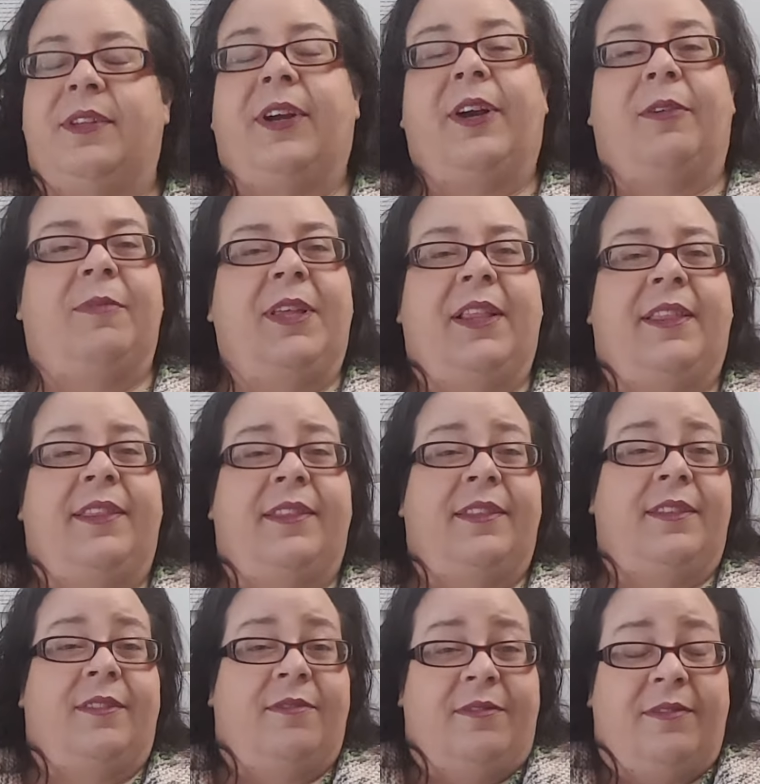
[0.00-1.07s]
going to be
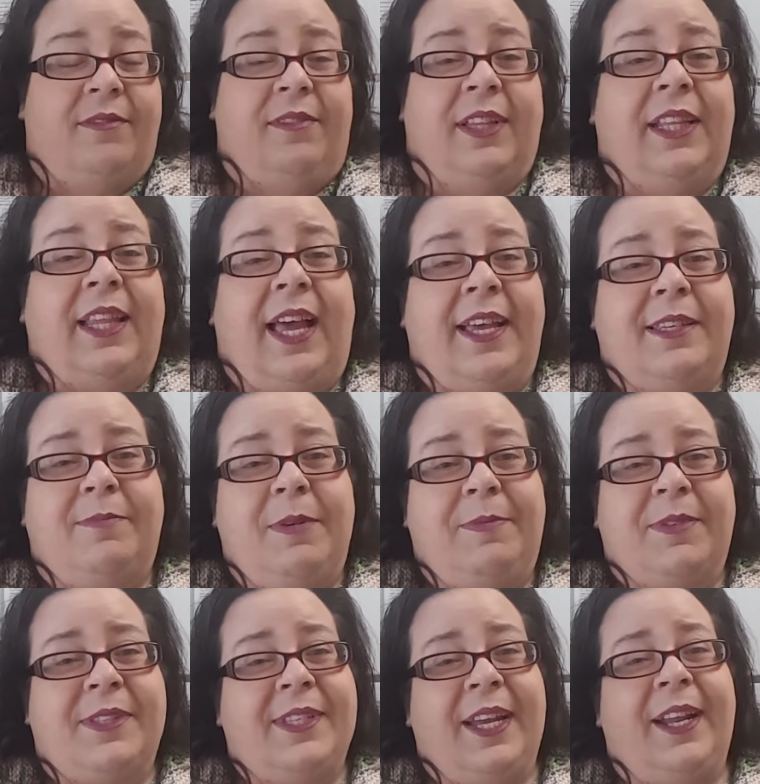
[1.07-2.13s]
the last
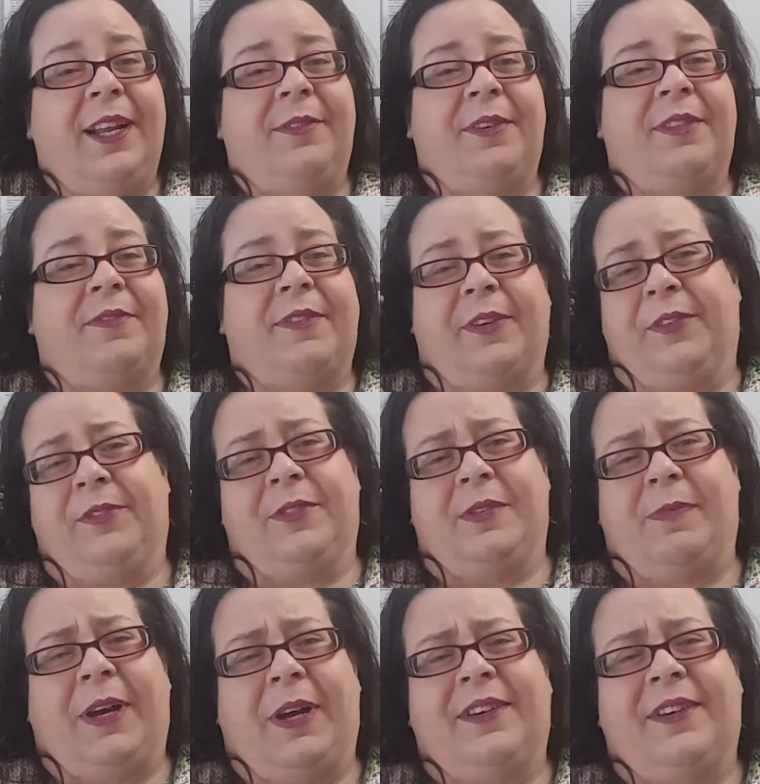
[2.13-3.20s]
people standing with the first
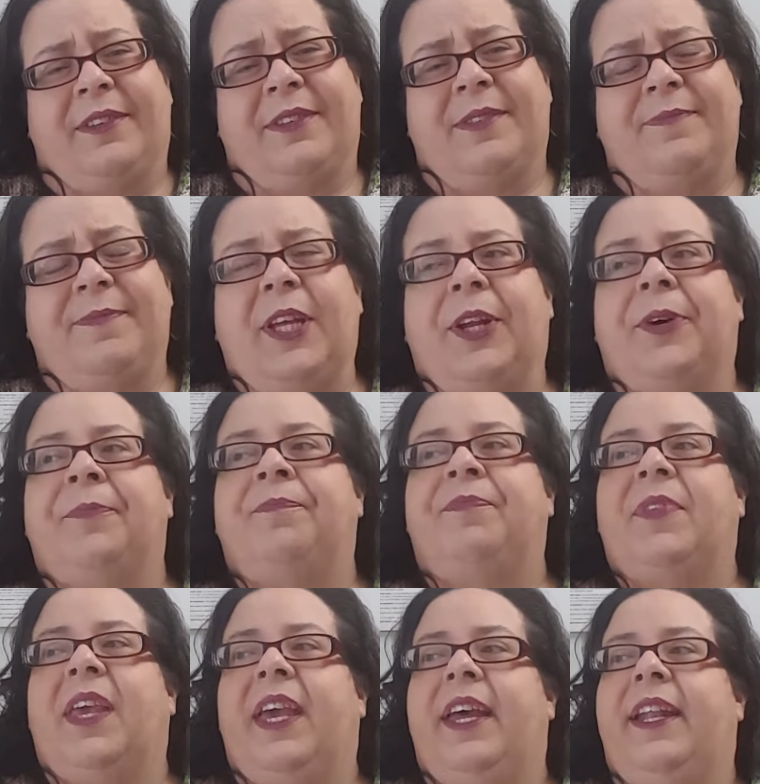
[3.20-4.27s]
responders, you know?
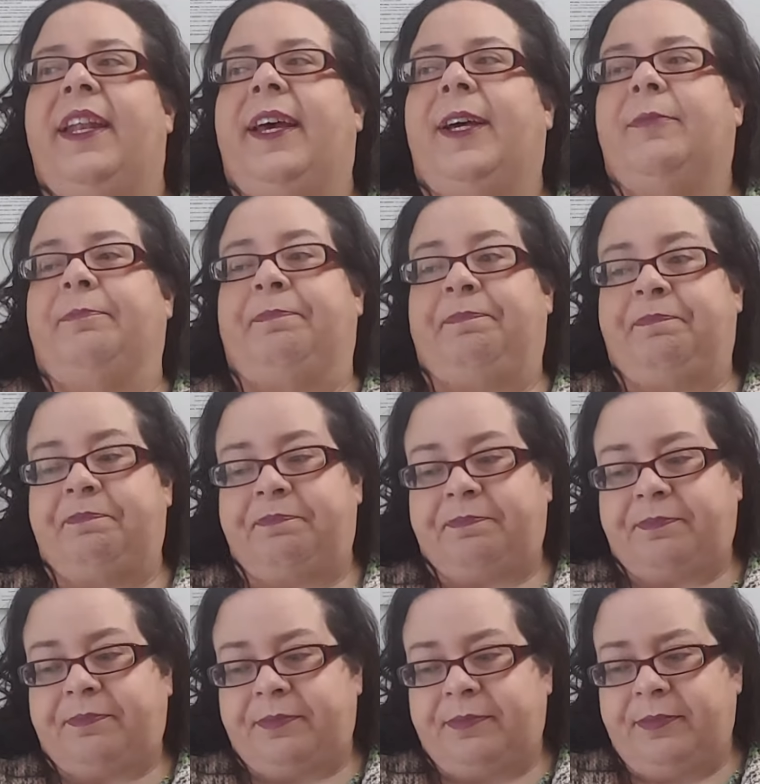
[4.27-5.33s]
And
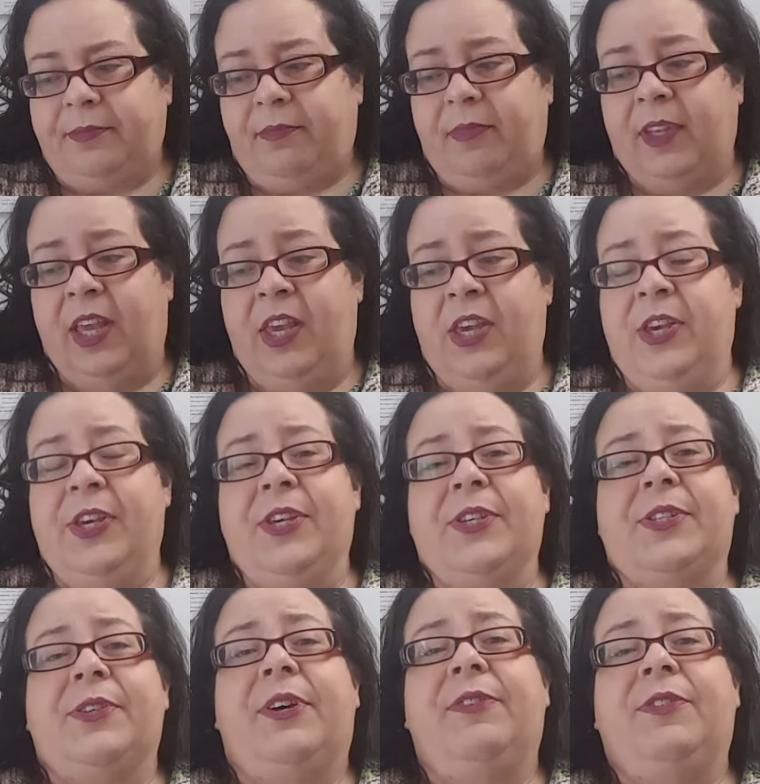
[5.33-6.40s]

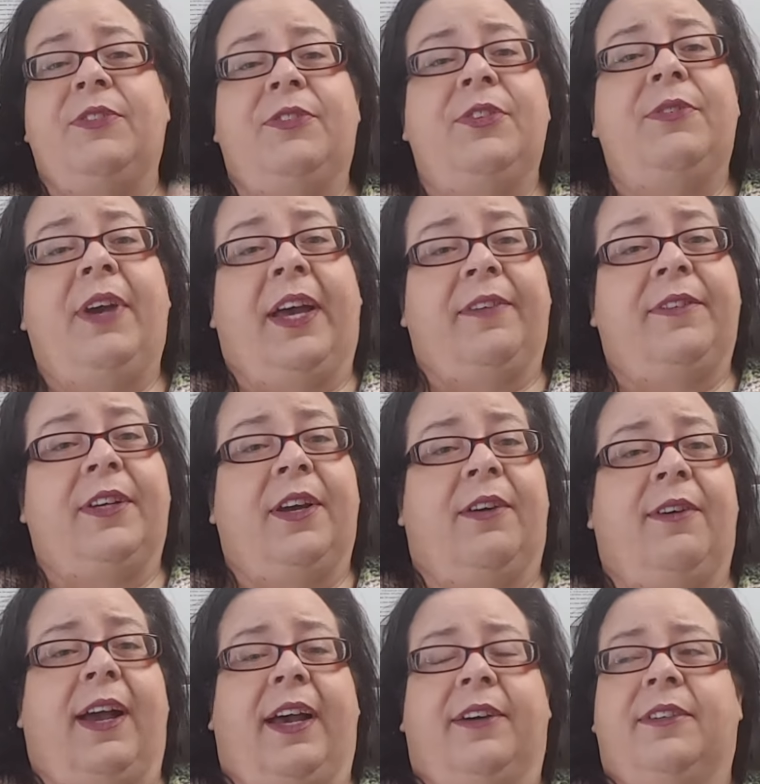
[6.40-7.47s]
so if you do have to
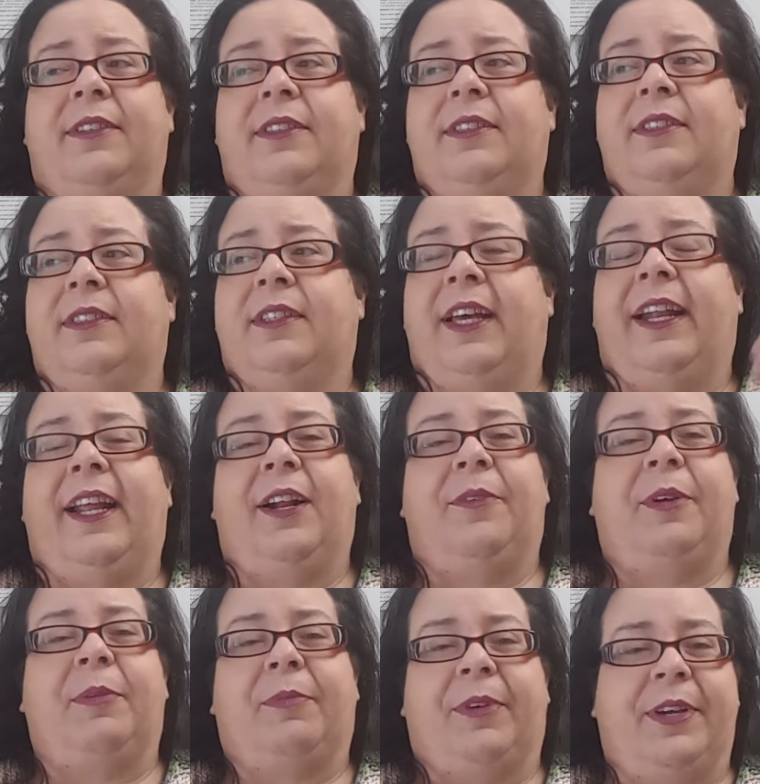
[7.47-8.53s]
go out, and I don't
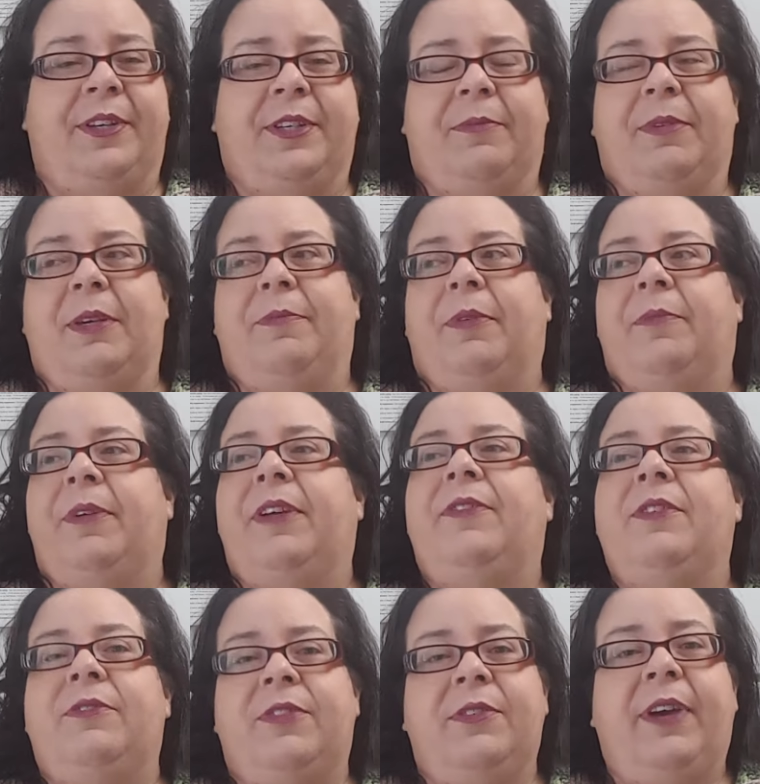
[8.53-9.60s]
want to preach at people, but if
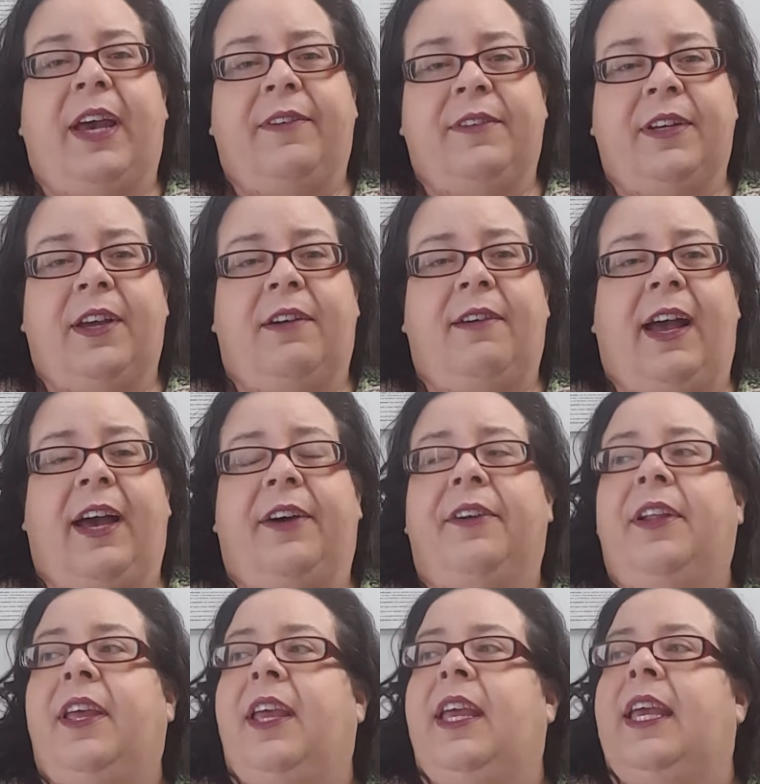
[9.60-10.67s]
you do have to go out,
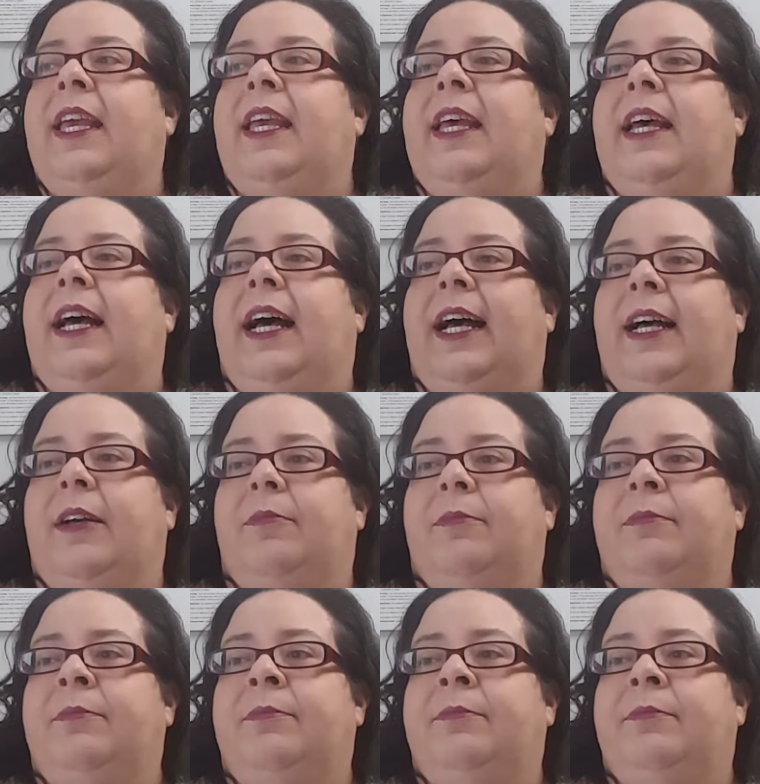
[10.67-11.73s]

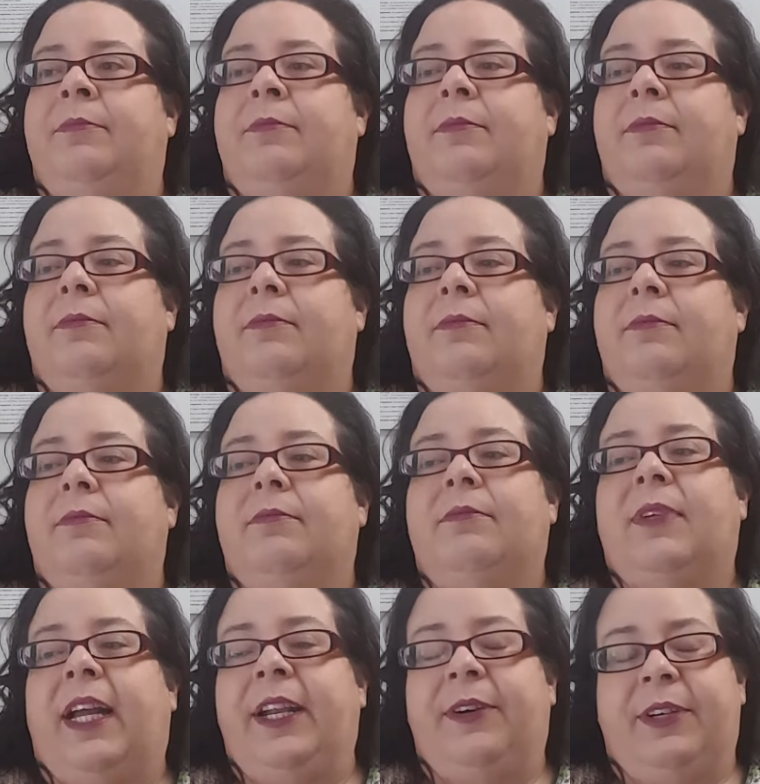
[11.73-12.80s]

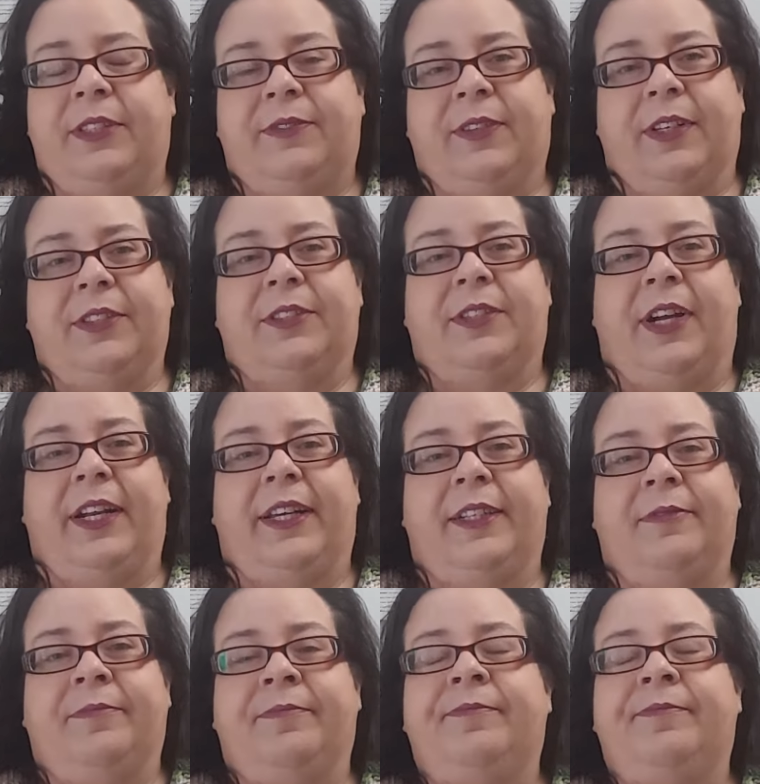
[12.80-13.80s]
I know it's frustrating.